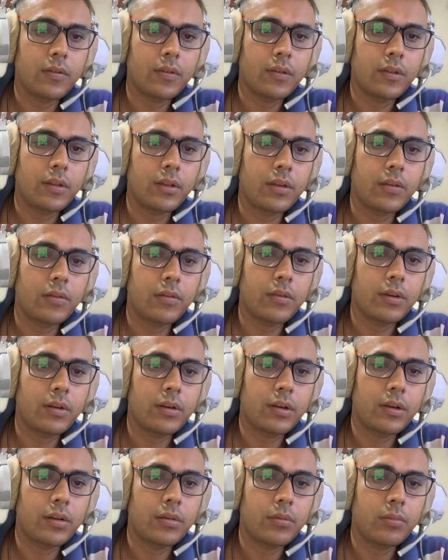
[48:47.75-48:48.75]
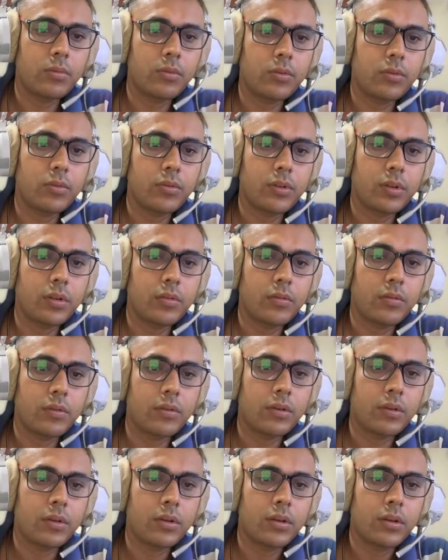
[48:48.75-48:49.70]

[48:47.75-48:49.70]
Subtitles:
and he will try to push this one.